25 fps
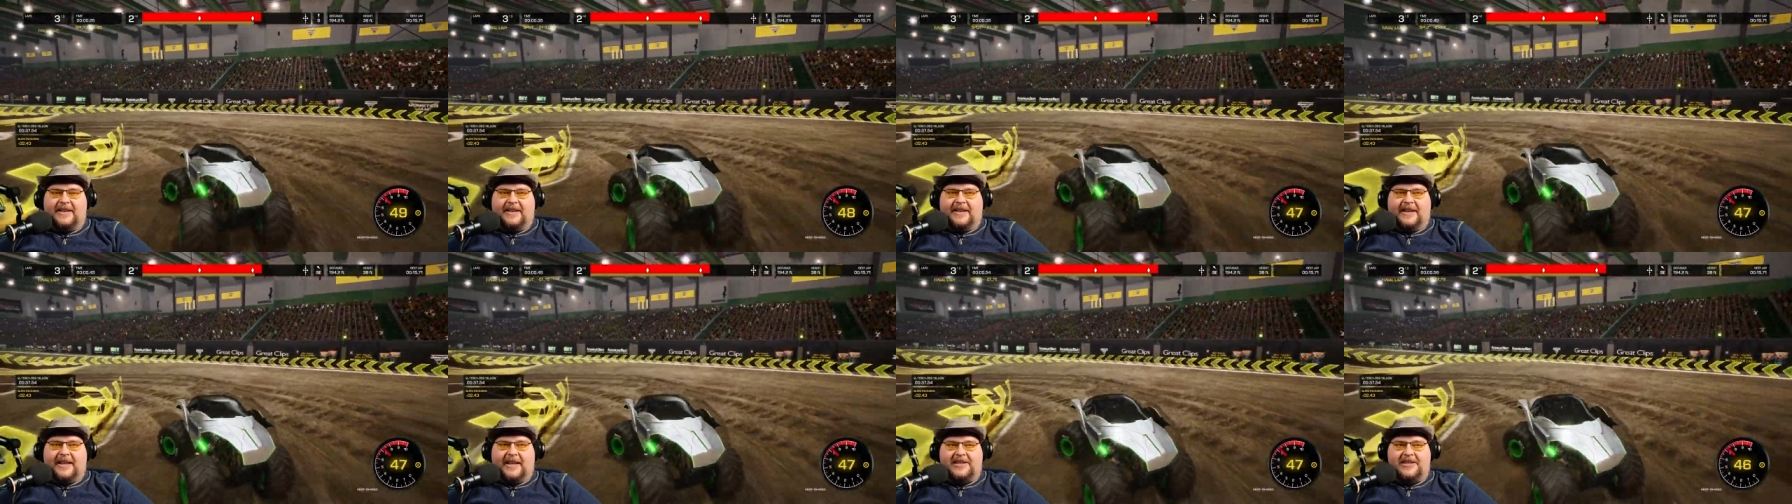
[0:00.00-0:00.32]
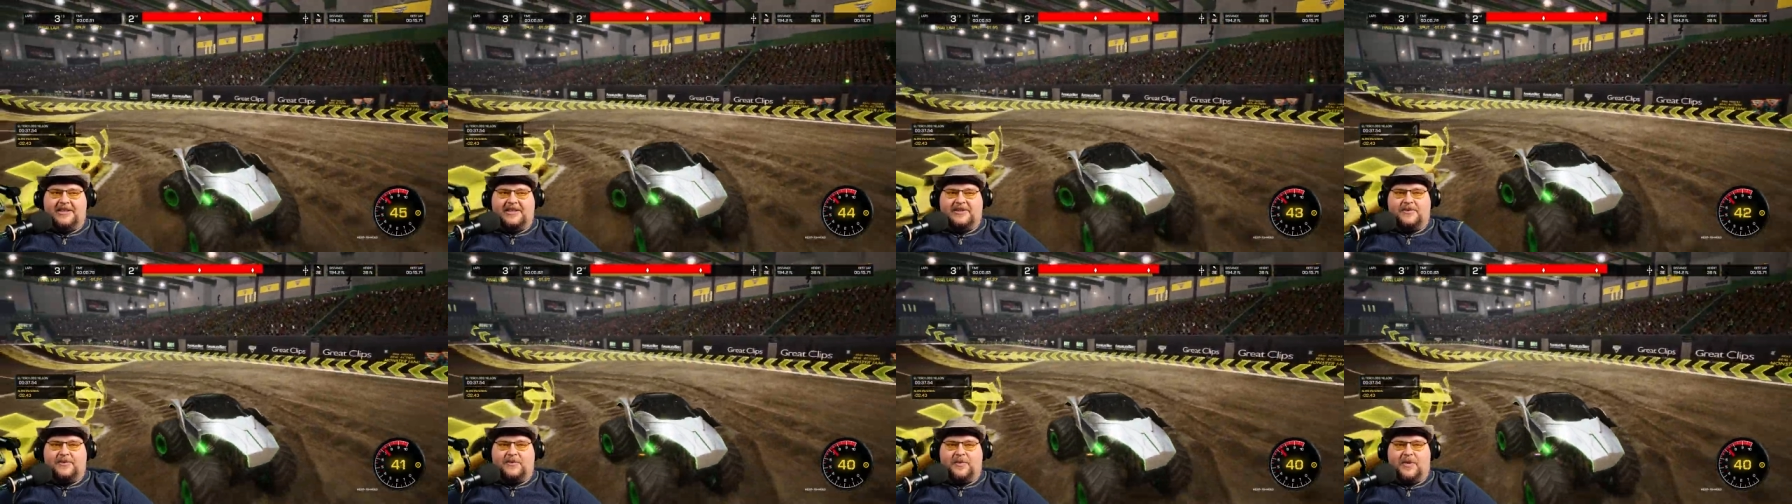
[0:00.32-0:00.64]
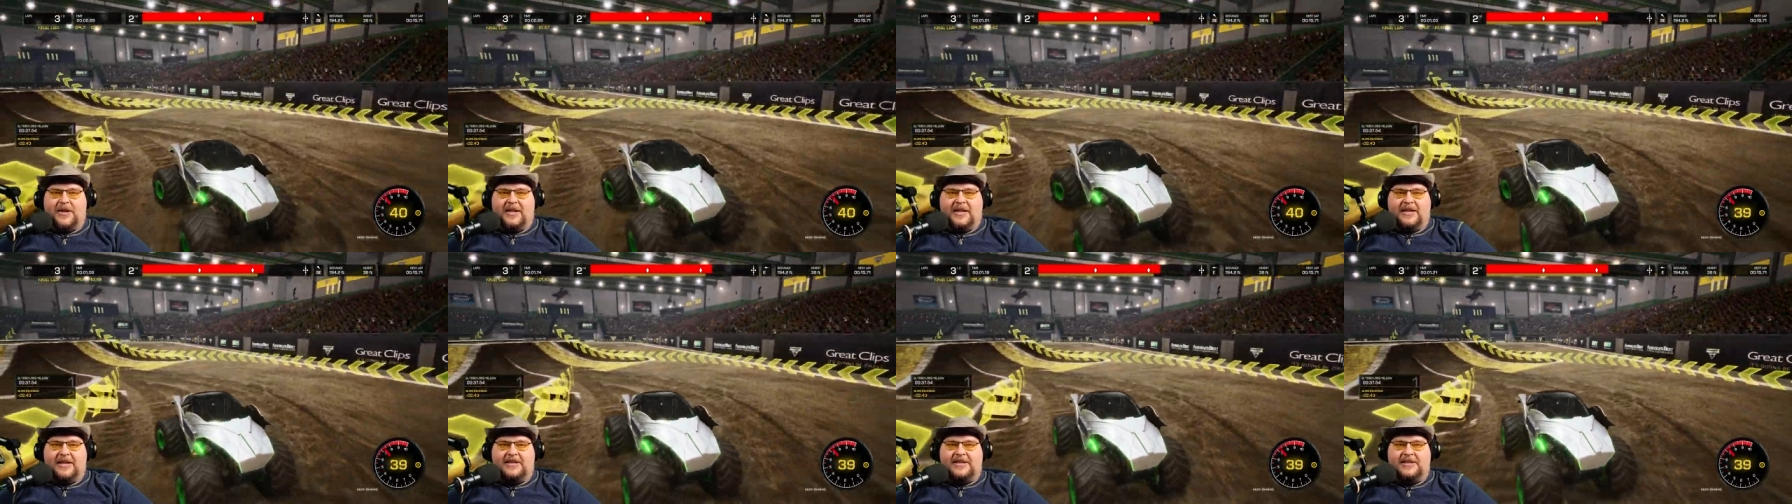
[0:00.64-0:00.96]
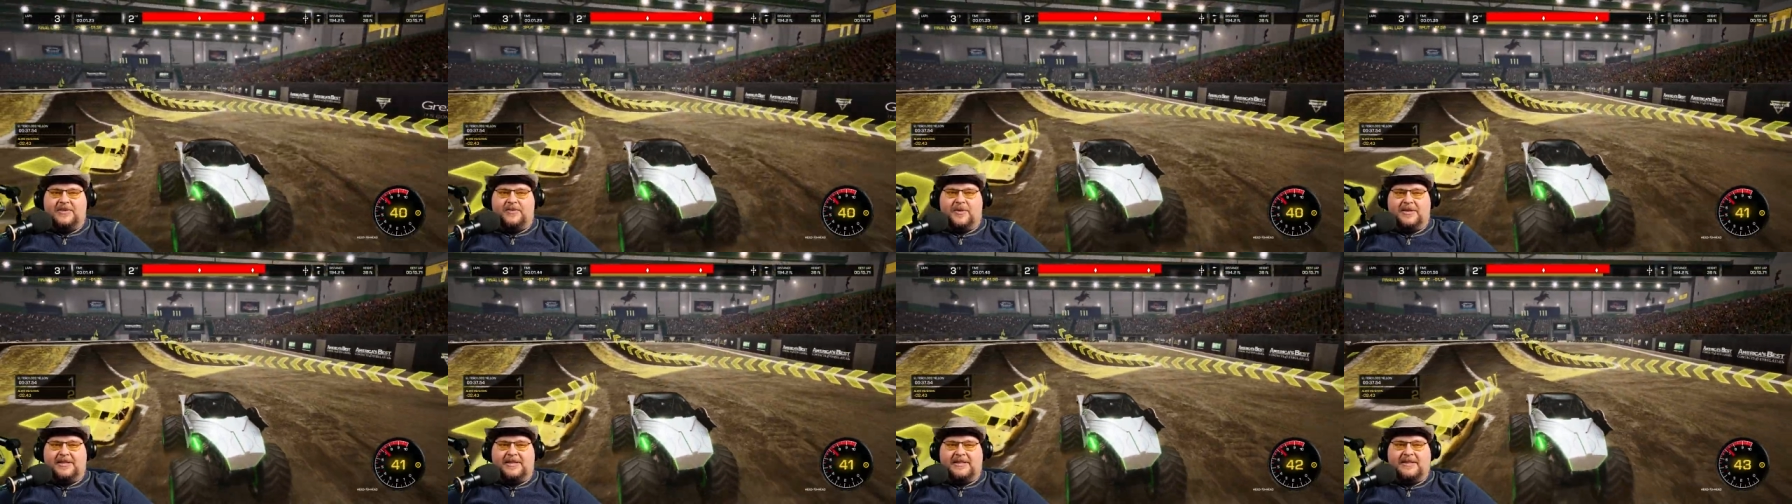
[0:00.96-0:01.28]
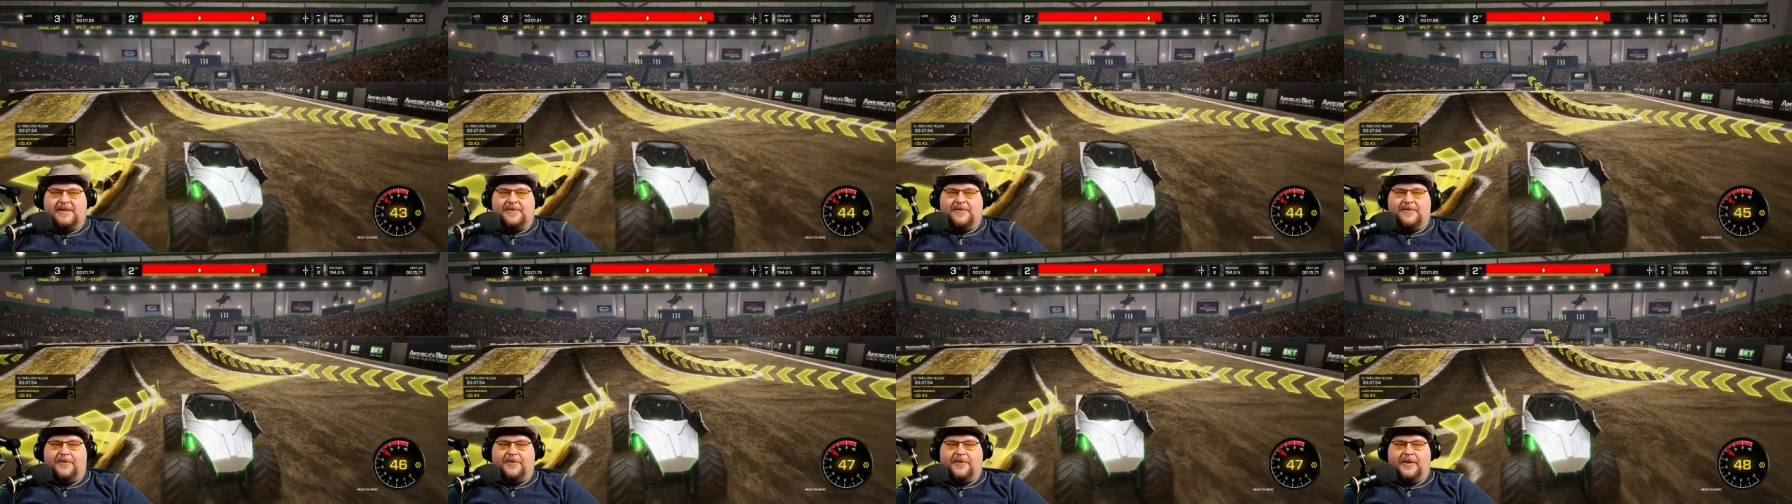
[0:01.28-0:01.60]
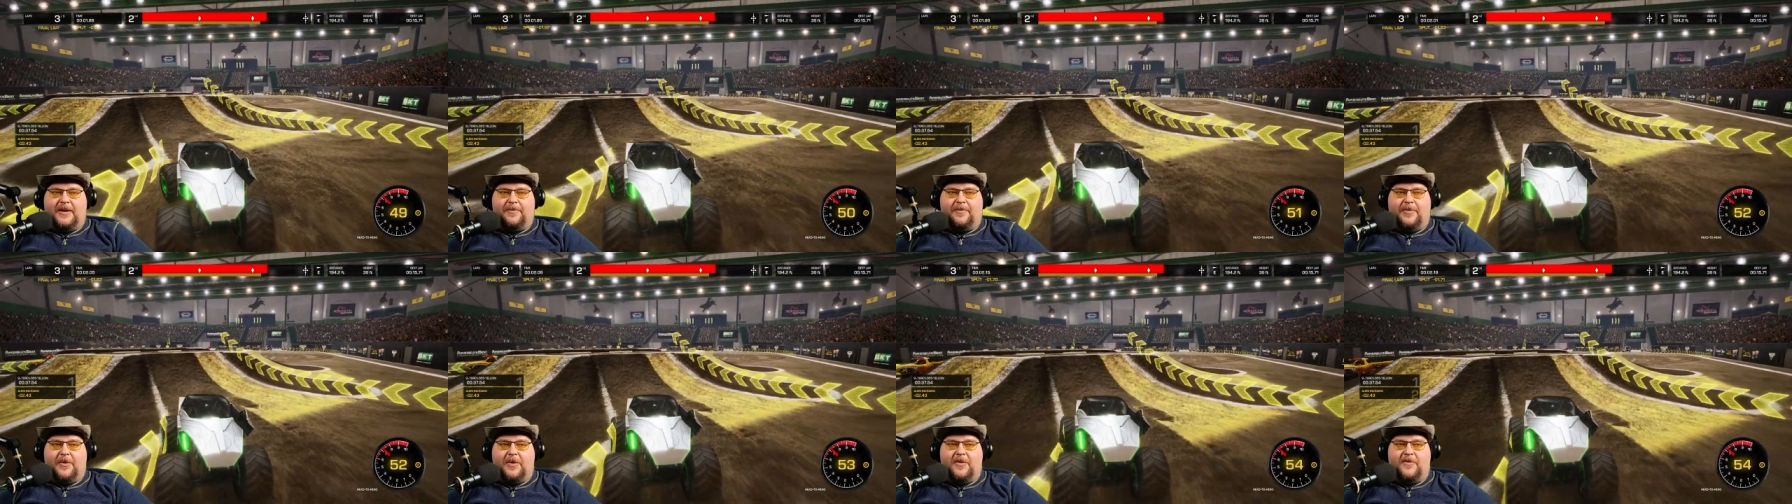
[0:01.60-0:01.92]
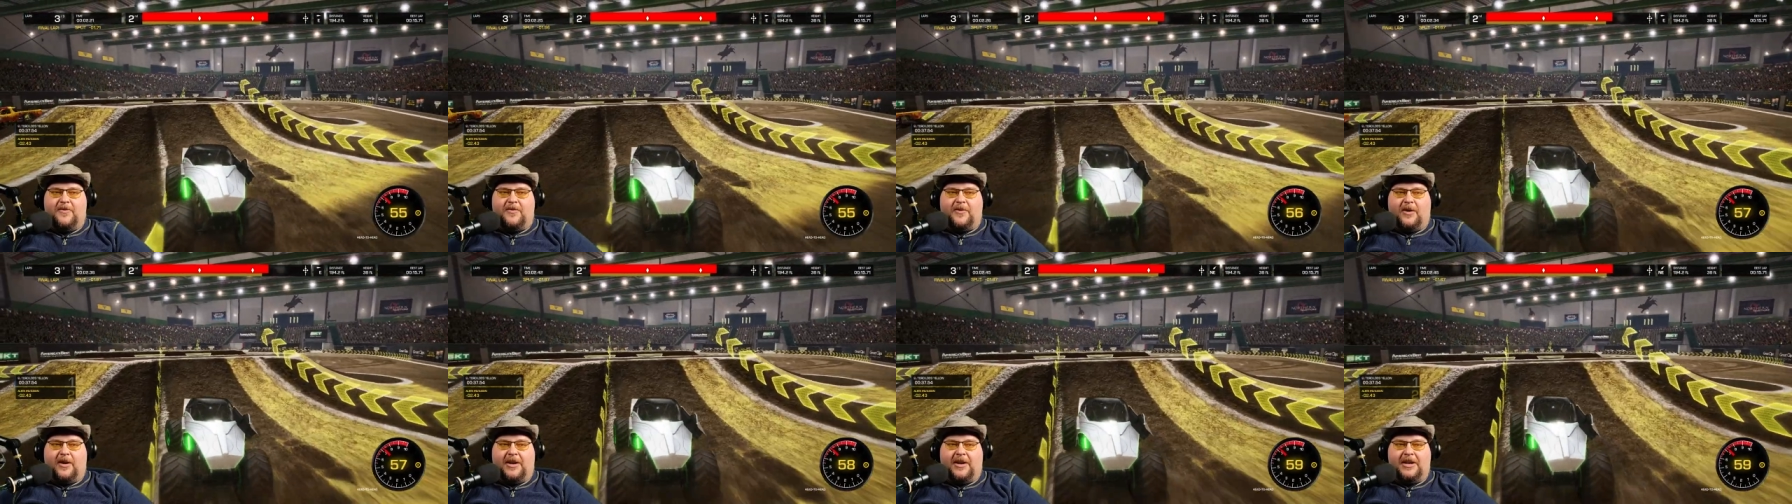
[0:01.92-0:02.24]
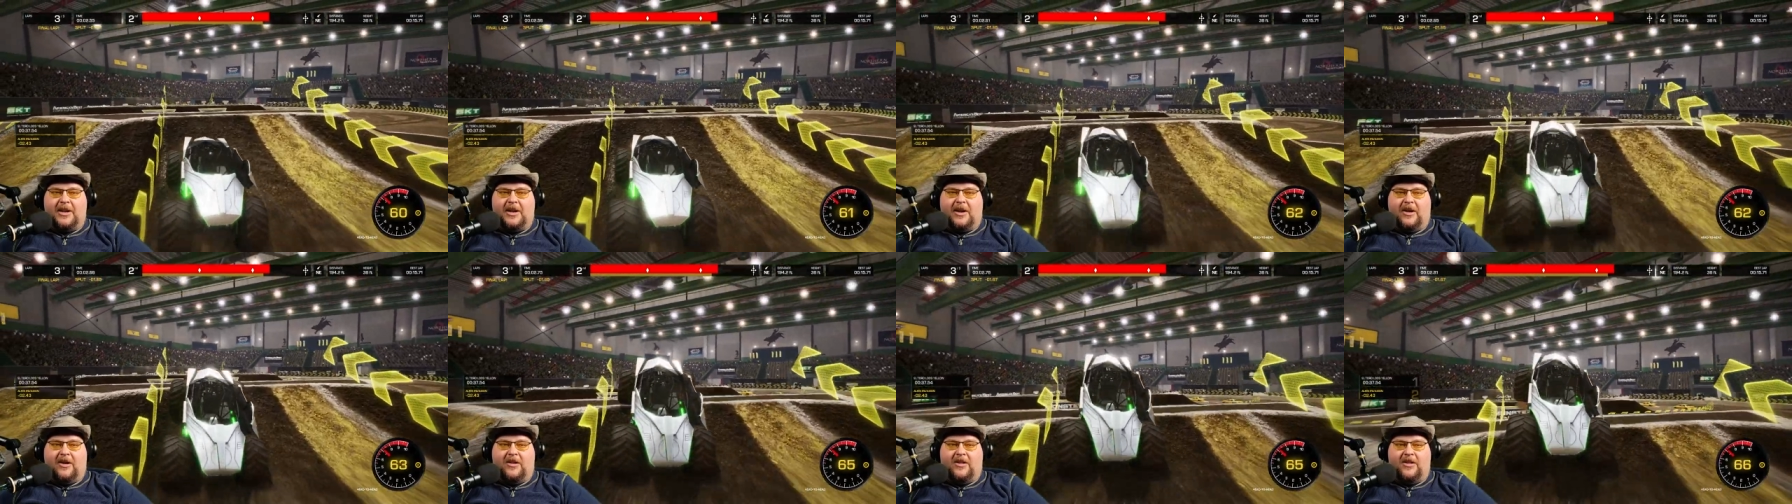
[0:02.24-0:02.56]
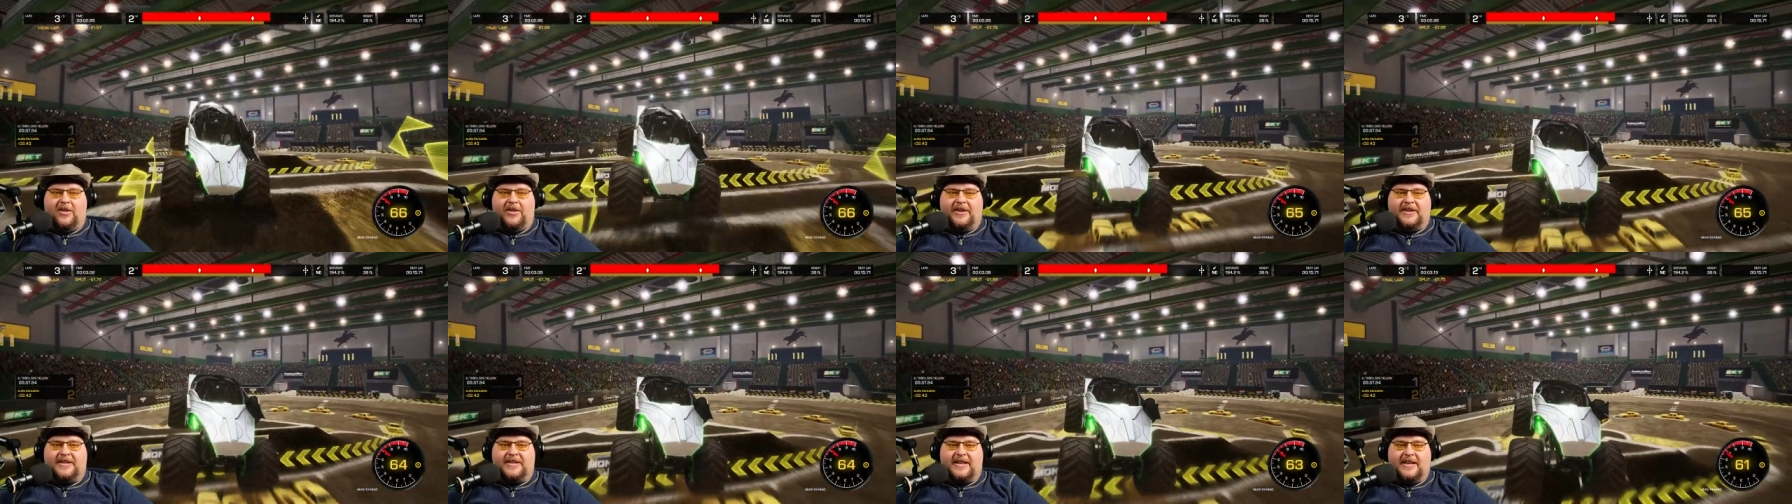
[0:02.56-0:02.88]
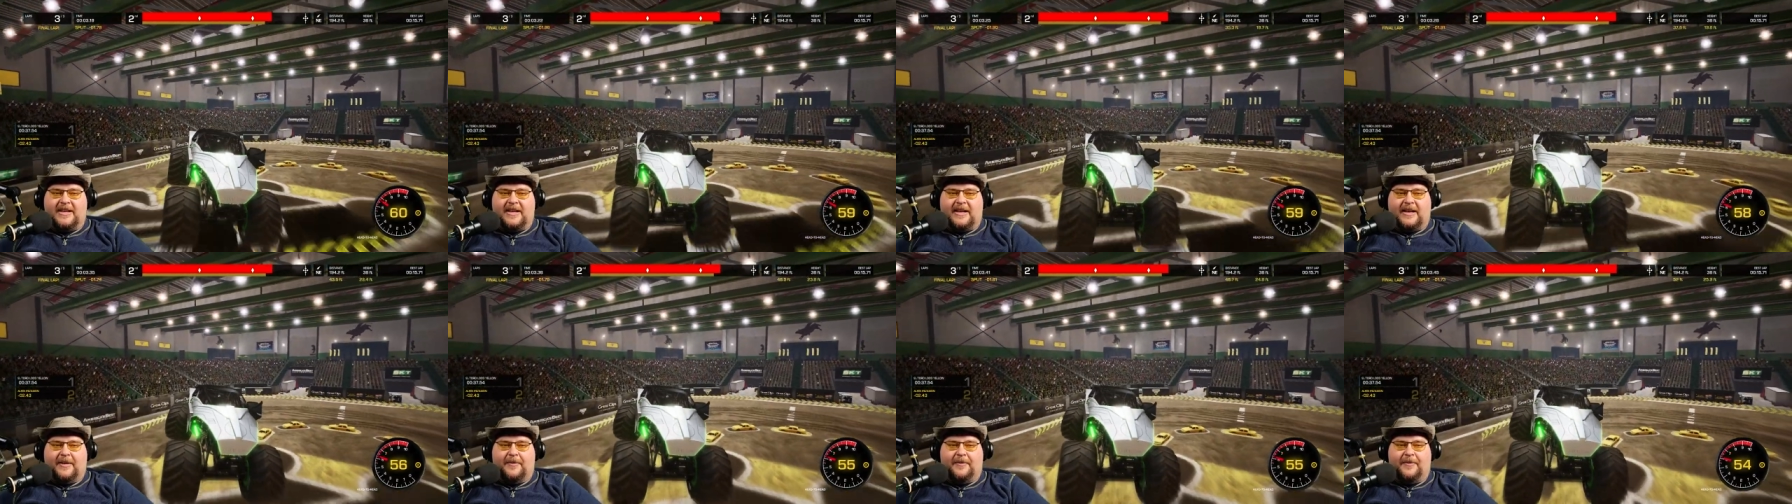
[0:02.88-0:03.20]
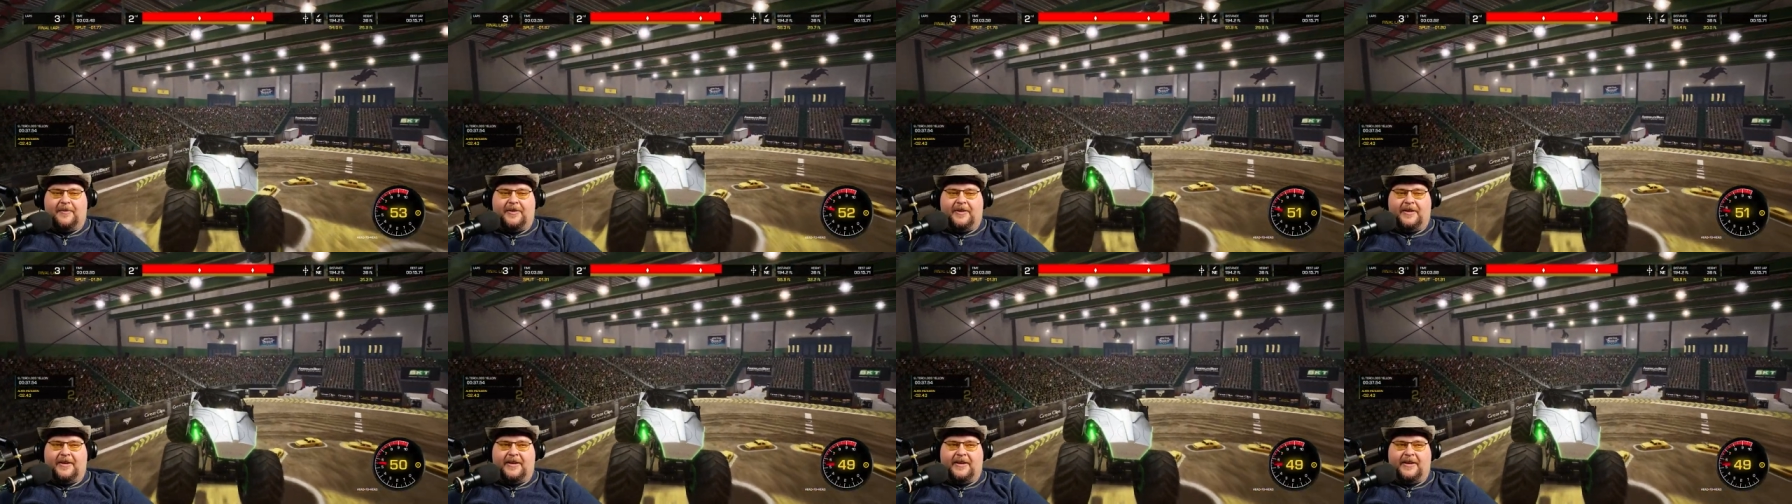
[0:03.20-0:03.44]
I just want it just wants to flip over on you all the time.